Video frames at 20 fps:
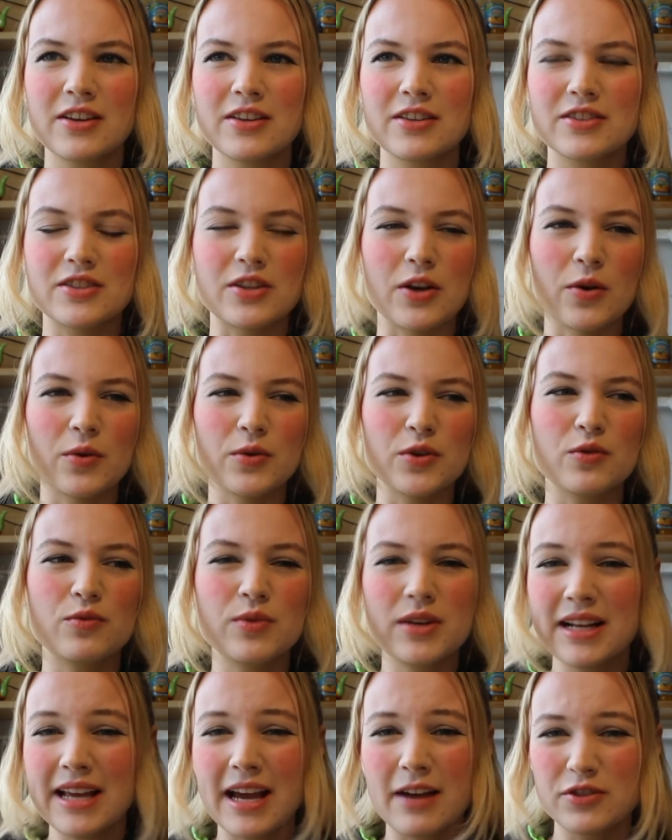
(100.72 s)
So you
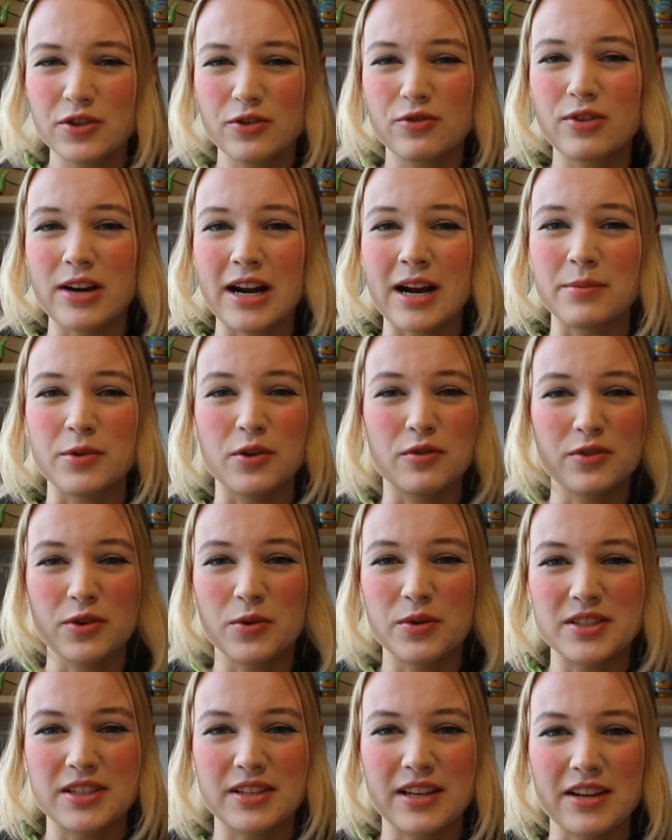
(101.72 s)
really have to grab your
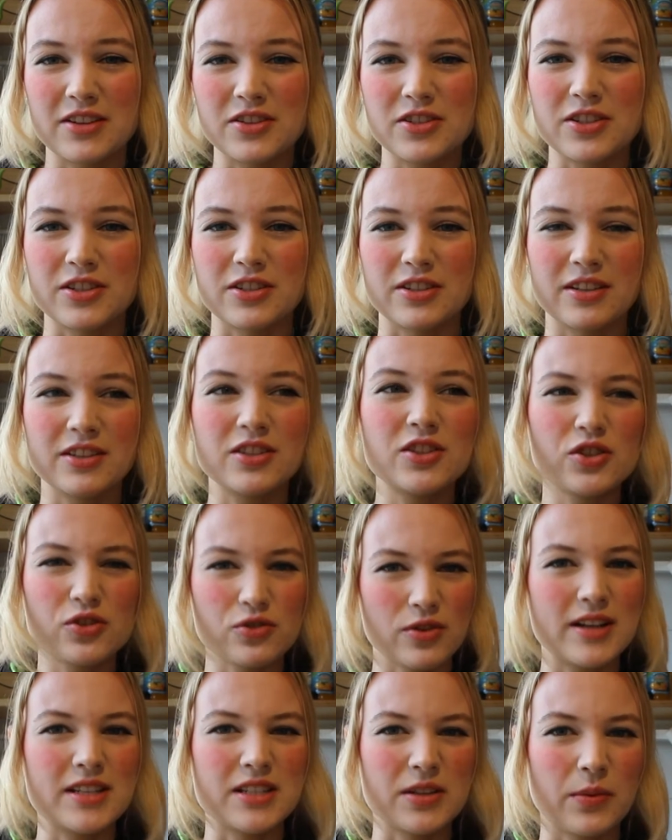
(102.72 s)
viewers' attention
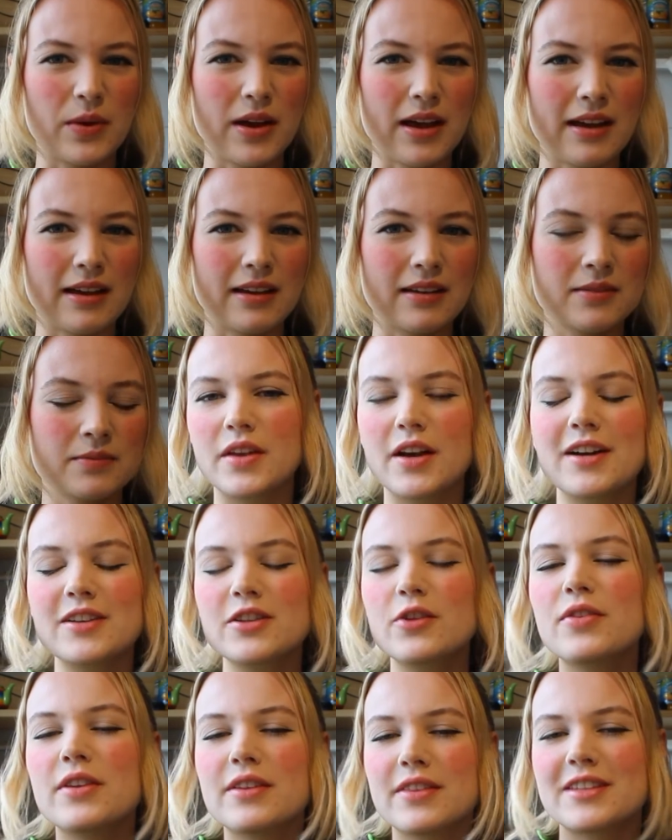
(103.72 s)
straight away. I
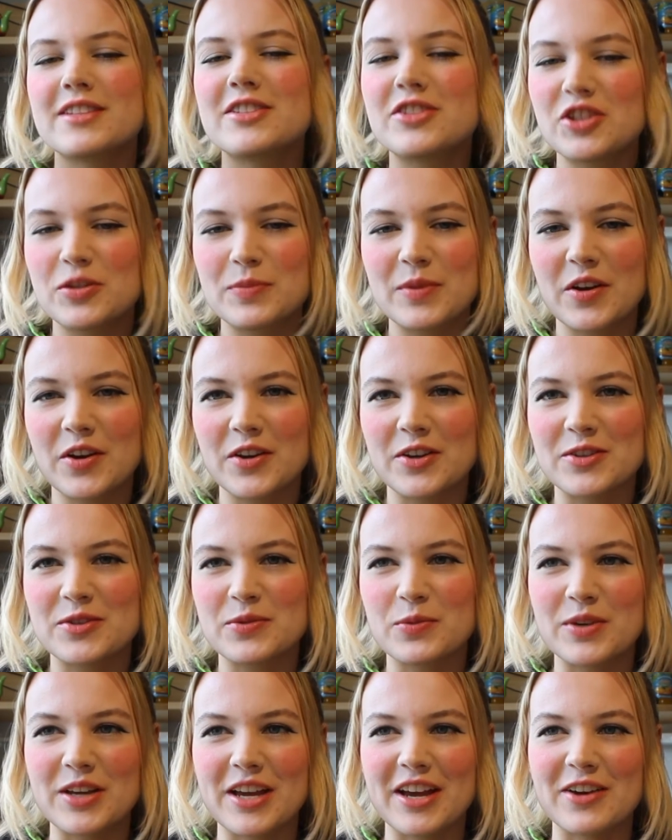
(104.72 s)
don't think this is just because
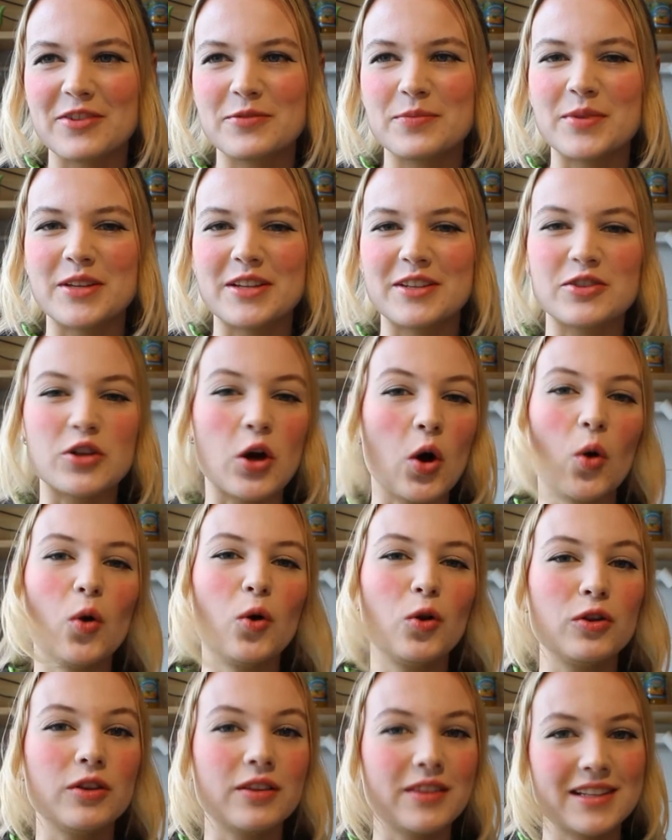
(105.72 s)
we have been
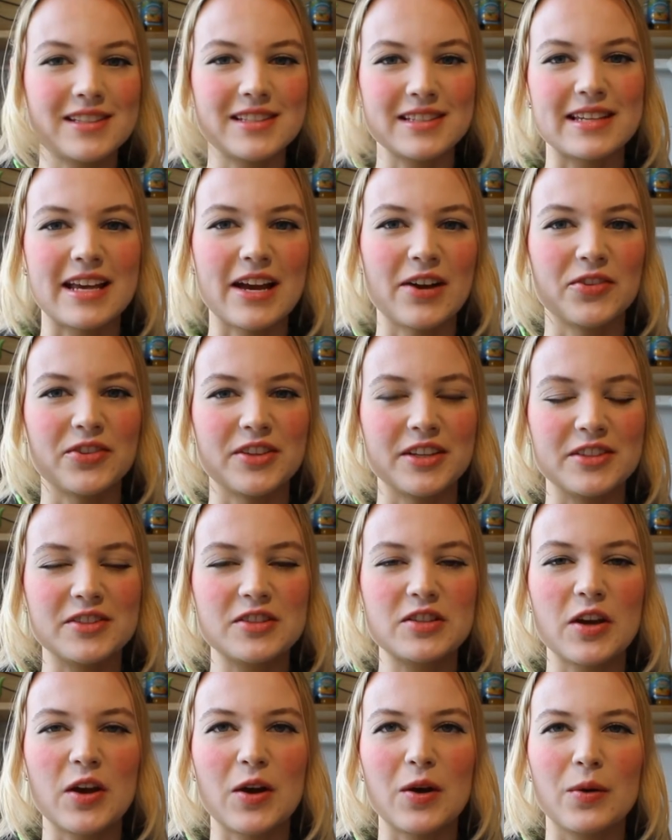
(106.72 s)
told this is how things
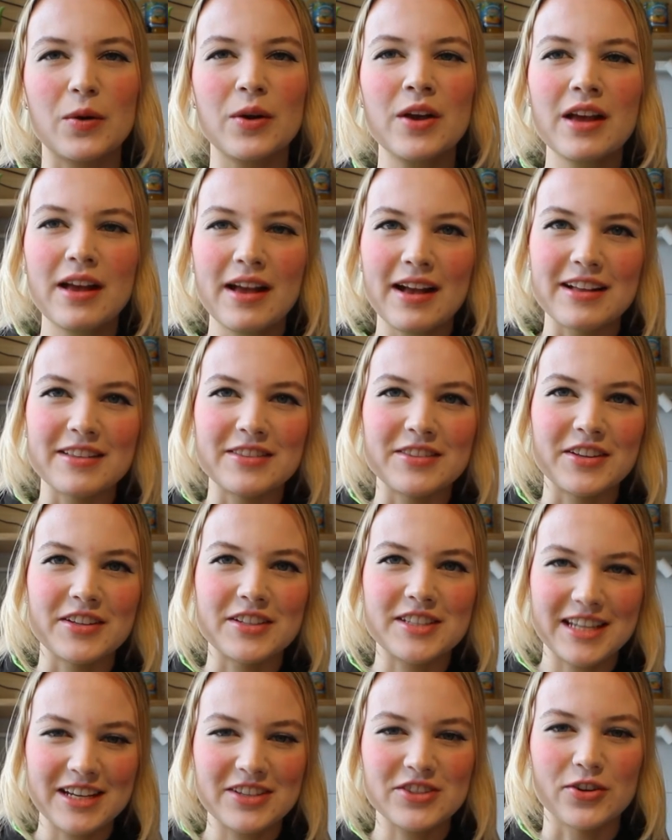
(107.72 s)
go and
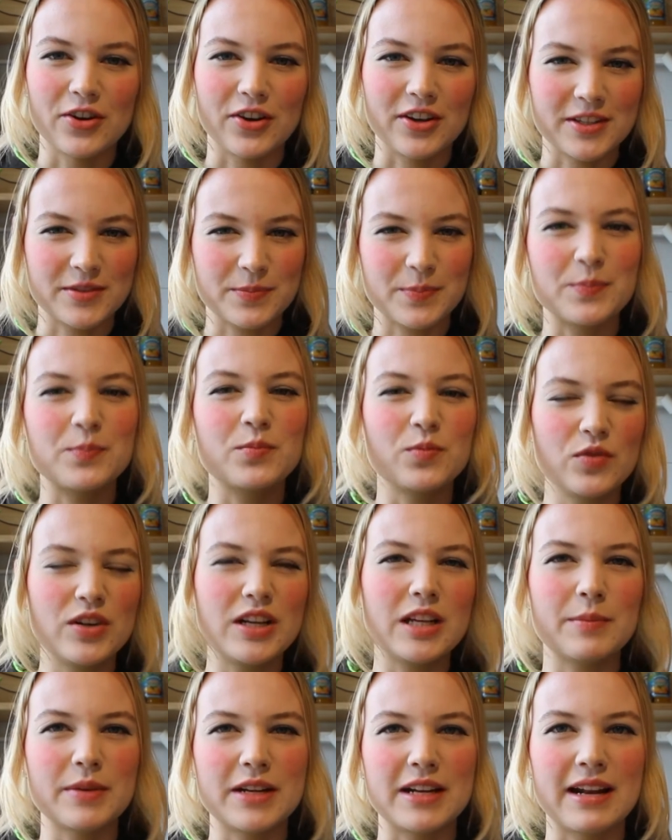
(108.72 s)
that TikTok has
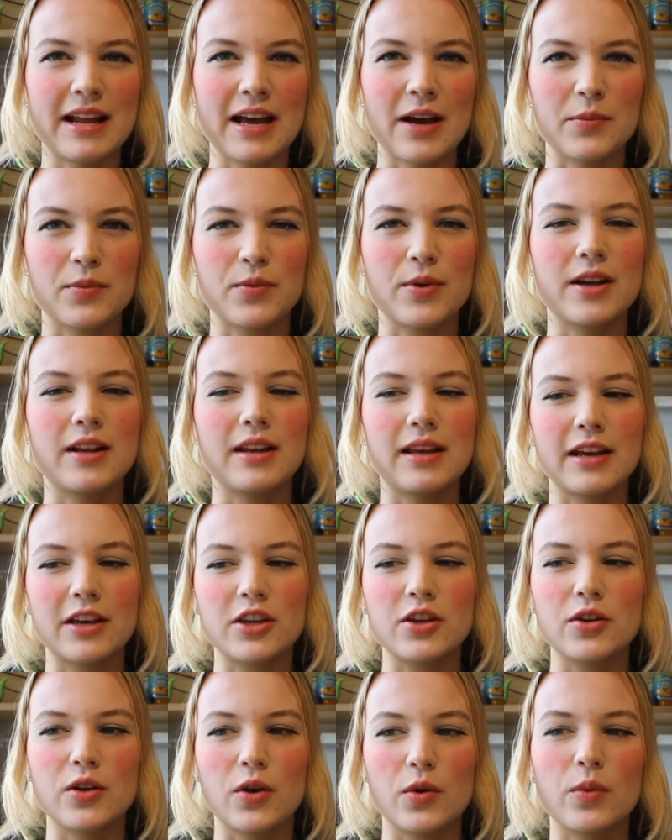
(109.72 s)
really been an app where
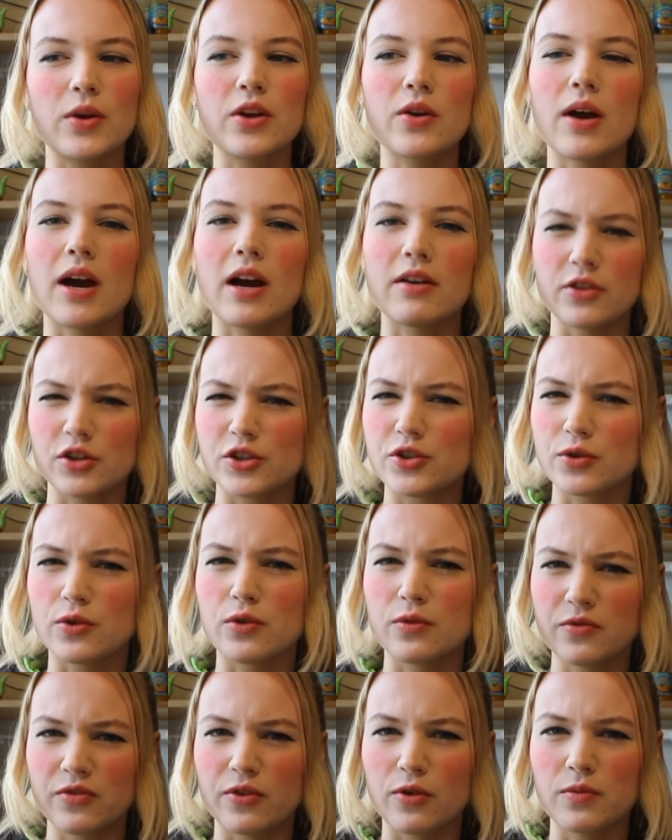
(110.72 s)
where you have a
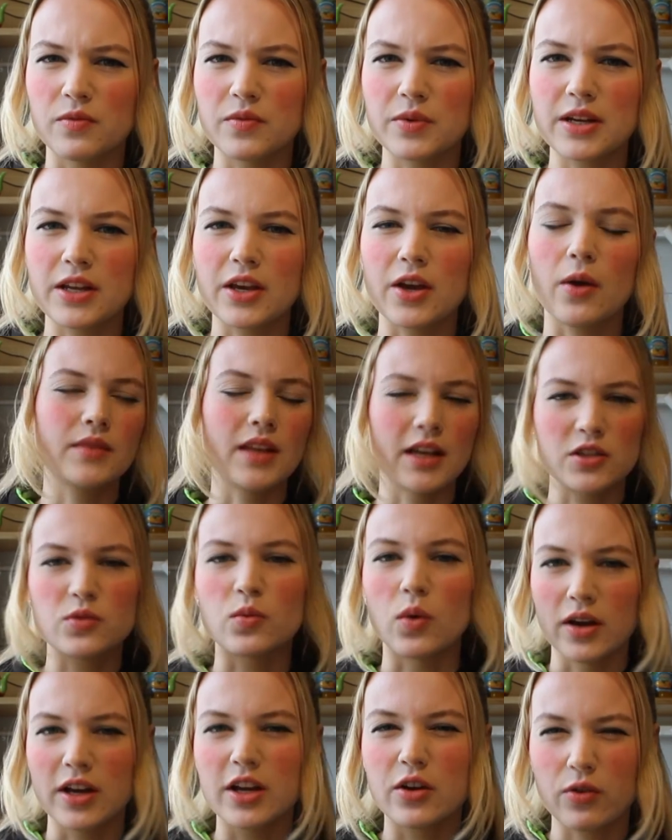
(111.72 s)
short form video. That's
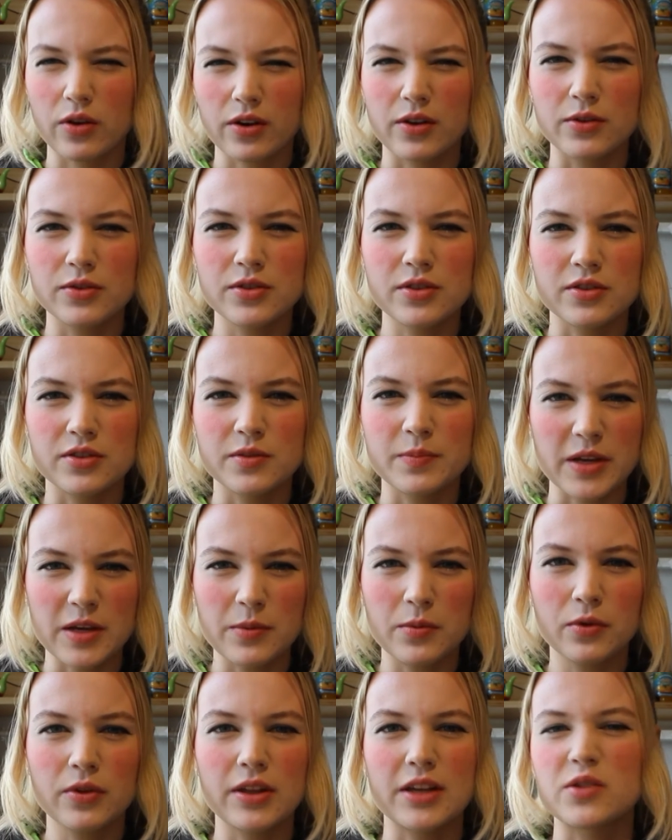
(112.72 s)
what engrosses
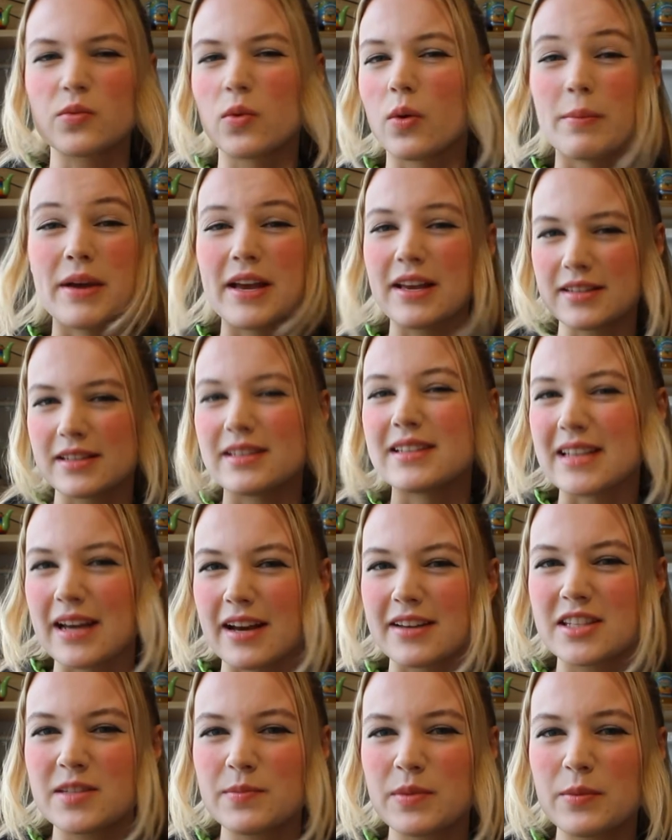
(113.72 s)
people, that's what
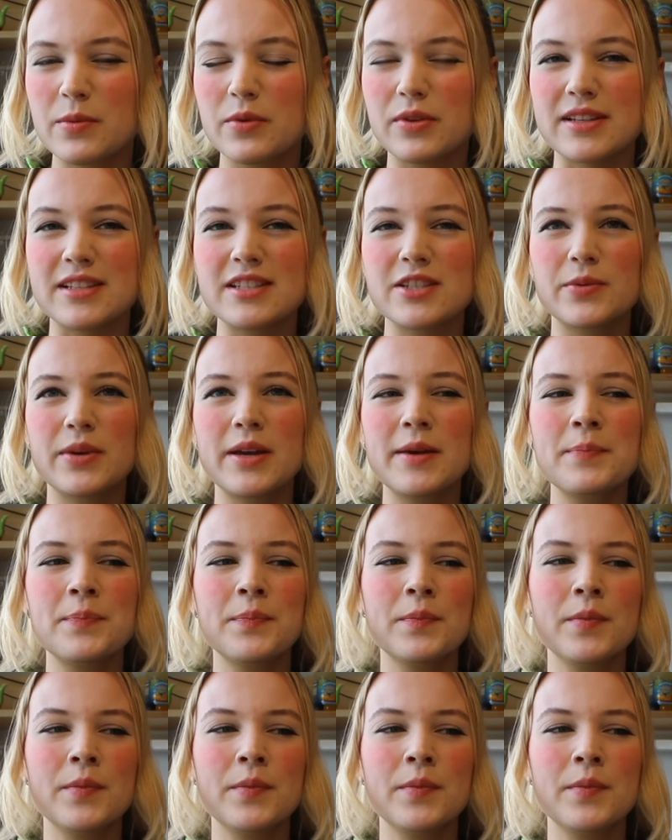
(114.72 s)
entices people into it.